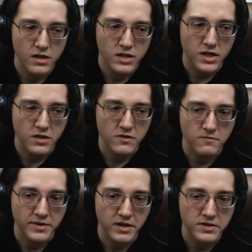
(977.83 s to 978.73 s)
So,
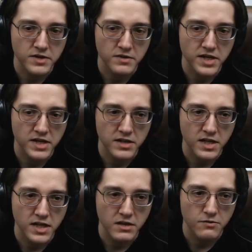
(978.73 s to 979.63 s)
we also need
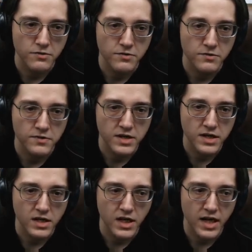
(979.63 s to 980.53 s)
the crude
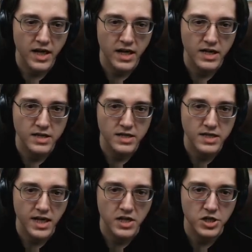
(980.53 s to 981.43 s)
clay
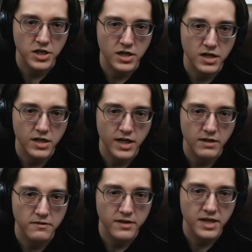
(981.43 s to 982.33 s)
station.
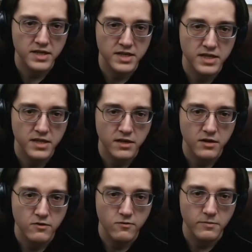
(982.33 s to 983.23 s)
Now this
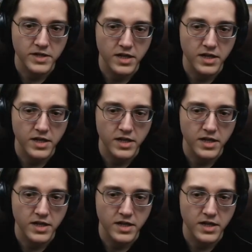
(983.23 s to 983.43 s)
will be